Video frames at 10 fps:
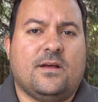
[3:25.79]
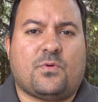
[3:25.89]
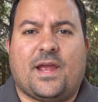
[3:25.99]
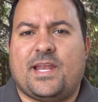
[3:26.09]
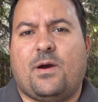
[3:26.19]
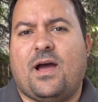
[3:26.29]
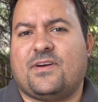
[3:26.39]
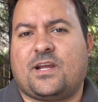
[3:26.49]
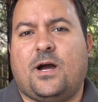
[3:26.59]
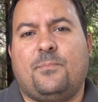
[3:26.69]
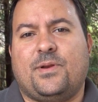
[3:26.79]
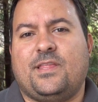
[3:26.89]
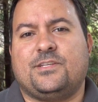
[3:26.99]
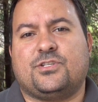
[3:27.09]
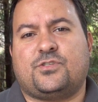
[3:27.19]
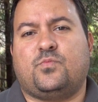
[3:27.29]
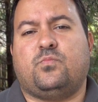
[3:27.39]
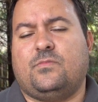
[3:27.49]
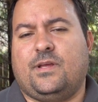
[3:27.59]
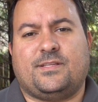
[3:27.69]
Right now, I have a company that
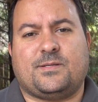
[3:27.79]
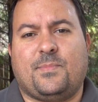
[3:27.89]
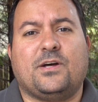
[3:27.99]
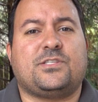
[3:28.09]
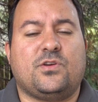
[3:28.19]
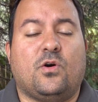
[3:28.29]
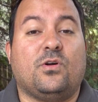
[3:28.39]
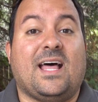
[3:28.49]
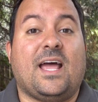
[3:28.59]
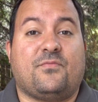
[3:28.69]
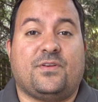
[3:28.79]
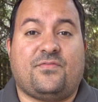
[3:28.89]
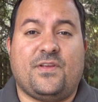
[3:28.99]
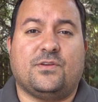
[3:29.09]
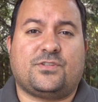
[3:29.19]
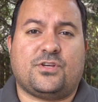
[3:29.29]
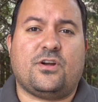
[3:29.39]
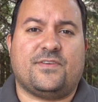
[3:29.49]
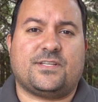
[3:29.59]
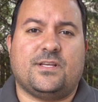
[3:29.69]
it's about to go live with field
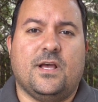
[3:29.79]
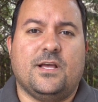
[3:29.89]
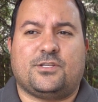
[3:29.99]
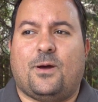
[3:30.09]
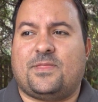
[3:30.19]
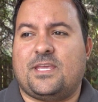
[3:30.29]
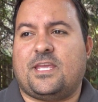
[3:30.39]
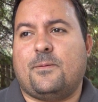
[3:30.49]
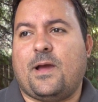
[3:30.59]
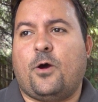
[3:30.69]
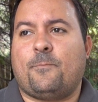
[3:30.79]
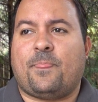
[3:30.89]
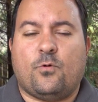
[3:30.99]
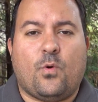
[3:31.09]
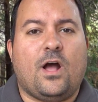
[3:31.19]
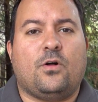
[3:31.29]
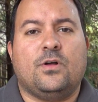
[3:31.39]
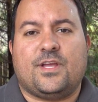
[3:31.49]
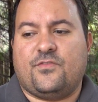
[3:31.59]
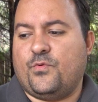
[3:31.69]
service. So I'm thinking about, well,
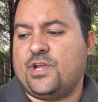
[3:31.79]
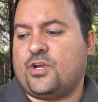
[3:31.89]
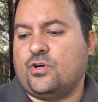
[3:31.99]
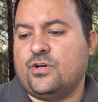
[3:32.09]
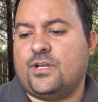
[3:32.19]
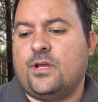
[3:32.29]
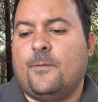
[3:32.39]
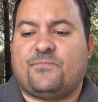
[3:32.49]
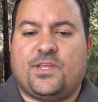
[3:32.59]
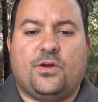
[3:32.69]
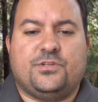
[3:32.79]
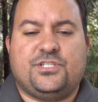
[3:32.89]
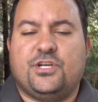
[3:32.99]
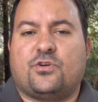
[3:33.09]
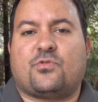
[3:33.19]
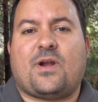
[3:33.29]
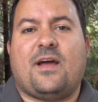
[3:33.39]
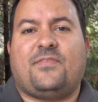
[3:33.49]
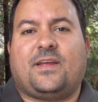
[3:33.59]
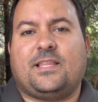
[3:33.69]
if we could,
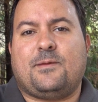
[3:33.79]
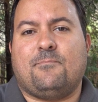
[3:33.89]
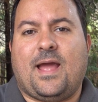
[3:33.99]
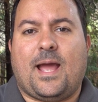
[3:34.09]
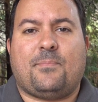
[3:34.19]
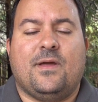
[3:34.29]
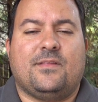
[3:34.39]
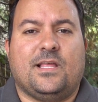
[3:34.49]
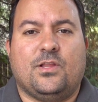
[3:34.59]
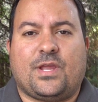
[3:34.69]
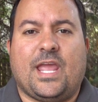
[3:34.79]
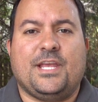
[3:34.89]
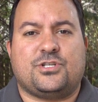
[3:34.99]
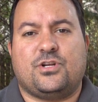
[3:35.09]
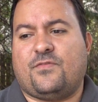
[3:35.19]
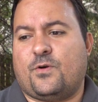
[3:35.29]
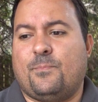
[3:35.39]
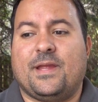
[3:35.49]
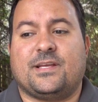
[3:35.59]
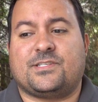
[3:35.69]
geographically map the location of our
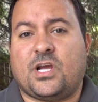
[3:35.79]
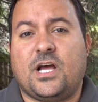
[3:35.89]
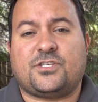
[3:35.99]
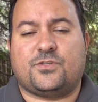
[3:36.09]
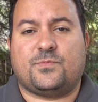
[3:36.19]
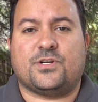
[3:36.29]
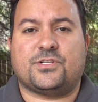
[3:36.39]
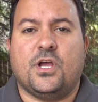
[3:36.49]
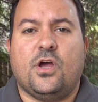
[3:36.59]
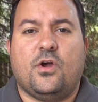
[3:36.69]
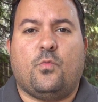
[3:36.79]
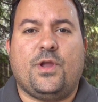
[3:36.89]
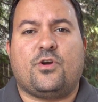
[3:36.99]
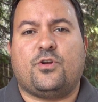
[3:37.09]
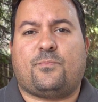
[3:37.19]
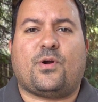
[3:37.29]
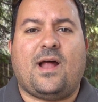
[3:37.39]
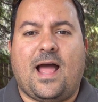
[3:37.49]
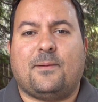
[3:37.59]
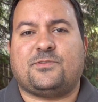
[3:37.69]
biggest customers, we could
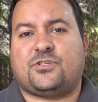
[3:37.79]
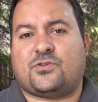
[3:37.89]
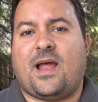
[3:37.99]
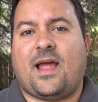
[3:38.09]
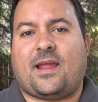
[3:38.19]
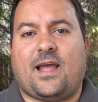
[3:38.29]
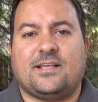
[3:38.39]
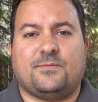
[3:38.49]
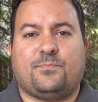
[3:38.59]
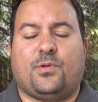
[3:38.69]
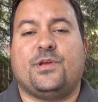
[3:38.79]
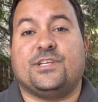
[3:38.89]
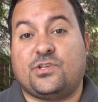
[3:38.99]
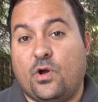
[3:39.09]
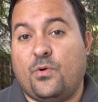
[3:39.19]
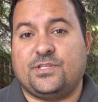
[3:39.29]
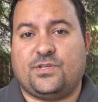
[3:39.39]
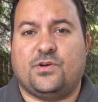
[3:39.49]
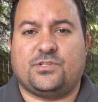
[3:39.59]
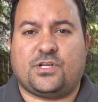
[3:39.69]
perhaps track as employees go
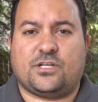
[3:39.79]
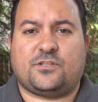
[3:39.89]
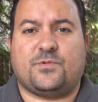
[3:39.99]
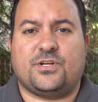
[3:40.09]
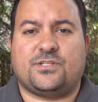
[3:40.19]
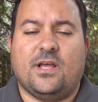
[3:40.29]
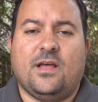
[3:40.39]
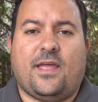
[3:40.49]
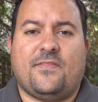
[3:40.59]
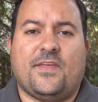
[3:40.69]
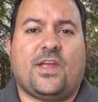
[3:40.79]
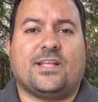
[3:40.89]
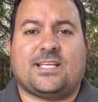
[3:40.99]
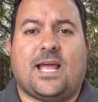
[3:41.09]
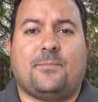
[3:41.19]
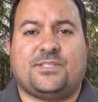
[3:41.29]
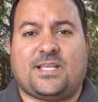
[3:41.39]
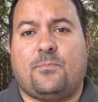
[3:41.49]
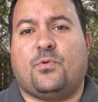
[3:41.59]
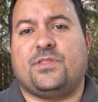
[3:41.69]
into those customers and they get
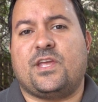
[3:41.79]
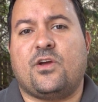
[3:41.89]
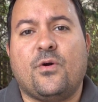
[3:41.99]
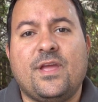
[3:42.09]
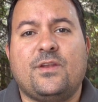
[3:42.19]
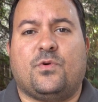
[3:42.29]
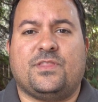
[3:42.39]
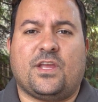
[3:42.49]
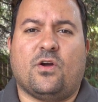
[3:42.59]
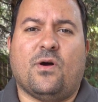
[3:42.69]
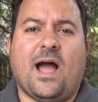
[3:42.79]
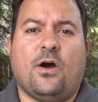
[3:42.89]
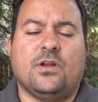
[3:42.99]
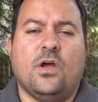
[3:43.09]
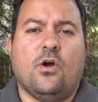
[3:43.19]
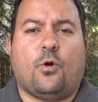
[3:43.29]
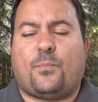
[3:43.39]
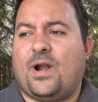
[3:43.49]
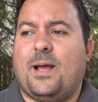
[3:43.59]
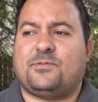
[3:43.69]
timestamped when they go in, when they go out, or
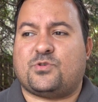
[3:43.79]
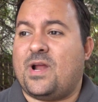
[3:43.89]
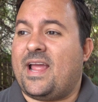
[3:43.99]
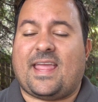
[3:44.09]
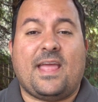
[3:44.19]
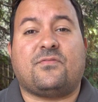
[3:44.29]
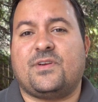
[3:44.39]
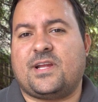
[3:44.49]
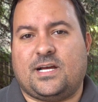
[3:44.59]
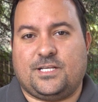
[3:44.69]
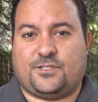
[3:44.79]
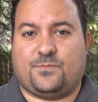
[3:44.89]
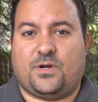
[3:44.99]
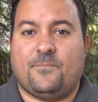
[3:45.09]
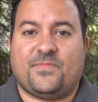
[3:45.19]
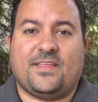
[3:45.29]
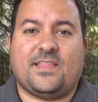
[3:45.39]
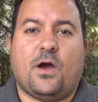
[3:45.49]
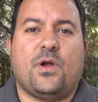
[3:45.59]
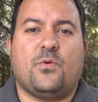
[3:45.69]
perhaps track every customer, and
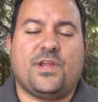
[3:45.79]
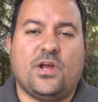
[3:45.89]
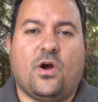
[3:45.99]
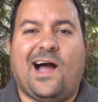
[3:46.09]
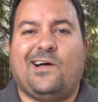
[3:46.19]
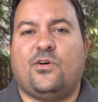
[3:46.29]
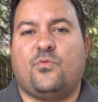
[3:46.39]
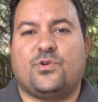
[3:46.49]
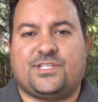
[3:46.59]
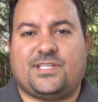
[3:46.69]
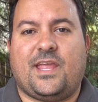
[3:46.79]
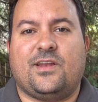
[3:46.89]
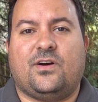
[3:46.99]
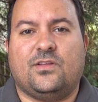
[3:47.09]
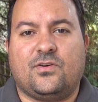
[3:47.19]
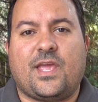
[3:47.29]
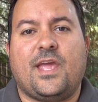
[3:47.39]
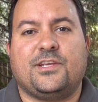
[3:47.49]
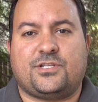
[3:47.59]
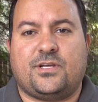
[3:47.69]
that way we know how long we're staying on
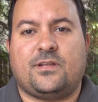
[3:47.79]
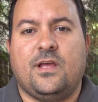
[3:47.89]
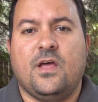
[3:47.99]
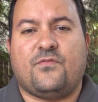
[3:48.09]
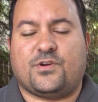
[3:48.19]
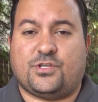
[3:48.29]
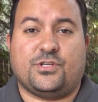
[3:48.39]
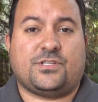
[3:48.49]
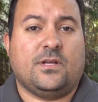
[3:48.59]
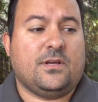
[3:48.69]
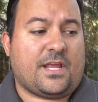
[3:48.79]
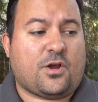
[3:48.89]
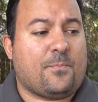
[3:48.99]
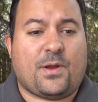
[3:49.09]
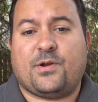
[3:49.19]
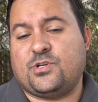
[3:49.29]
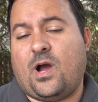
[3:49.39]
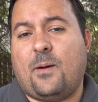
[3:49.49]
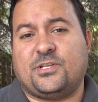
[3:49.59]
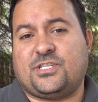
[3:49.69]
location versus and compare it to
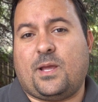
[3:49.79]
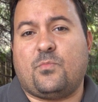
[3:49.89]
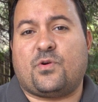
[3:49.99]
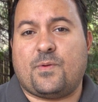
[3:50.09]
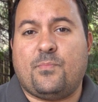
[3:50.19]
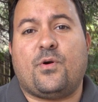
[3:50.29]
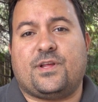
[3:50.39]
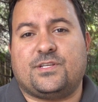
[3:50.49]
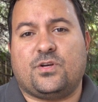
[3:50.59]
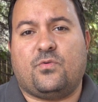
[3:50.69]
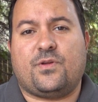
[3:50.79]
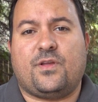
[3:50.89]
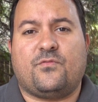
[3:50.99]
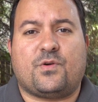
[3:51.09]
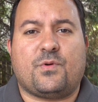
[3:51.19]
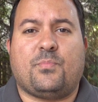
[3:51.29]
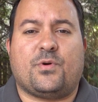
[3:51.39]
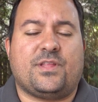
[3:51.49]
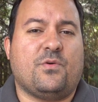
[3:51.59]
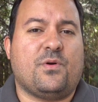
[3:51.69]
how much time we're reporting. So if we're
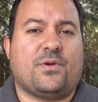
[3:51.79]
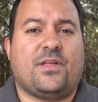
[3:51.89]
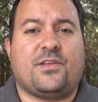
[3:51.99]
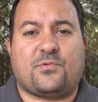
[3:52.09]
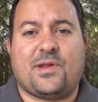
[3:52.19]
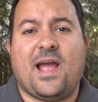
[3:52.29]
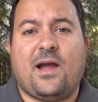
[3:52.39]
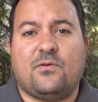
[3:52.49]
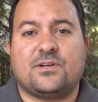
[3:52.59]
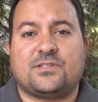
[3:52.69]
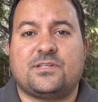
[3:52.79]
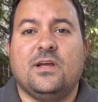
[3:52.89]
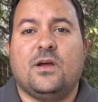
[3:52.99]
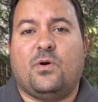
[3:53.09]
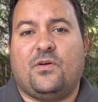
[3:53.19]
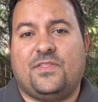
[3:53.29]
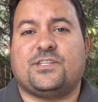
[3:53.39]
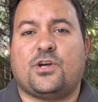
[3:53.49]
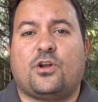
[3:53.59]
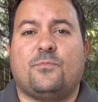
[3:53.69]
reporting that we were there 3 hours, well,
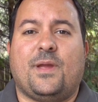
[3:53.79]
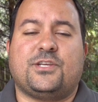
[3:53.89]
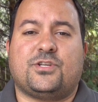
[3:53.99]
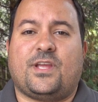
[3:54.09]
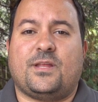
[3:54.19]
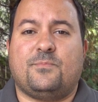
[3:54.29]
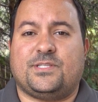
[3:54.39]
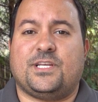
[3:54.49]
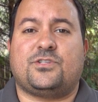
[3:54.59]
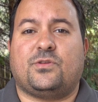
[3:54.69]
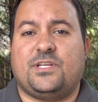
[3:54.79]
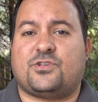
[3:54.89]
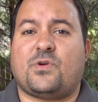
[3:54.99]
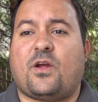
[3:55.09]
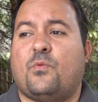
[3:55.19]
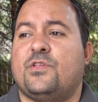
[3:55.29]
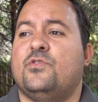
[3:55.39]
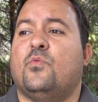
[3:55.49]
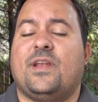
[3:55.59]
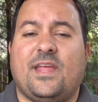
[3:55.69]
this automation can potentially track when
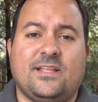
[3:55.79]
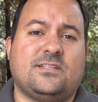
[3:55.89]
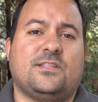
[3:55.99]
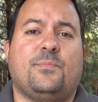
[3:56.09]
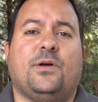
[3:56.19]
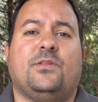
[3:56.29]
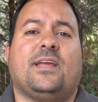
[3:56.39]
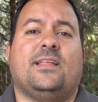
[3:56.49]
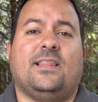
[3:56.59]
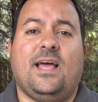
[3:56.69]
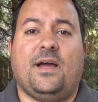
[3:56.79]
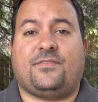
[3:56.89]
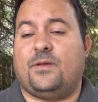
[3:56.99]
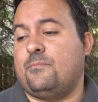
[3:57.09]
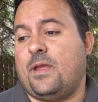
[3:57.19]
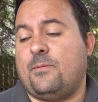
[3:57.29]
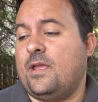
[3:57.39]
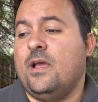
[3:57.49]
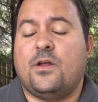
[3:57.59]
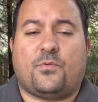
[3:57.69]
you went into the building and left, and
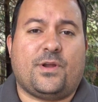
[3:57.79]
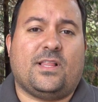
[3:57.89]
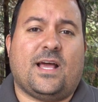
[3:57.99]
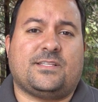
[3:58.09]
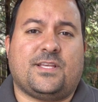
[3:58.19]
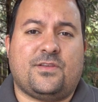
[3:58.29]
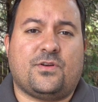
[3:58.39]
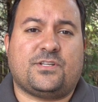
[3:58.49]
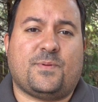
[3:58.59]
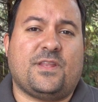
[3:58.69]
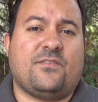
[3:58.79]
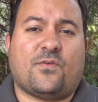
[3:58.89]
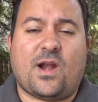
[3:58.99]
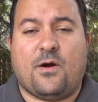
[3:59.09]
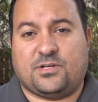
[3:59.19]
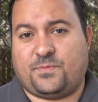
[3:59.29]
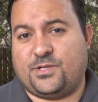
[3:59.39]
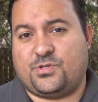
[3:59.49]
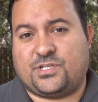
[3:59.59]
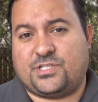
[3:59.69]
maybe realize that you're spending 4 hours because you're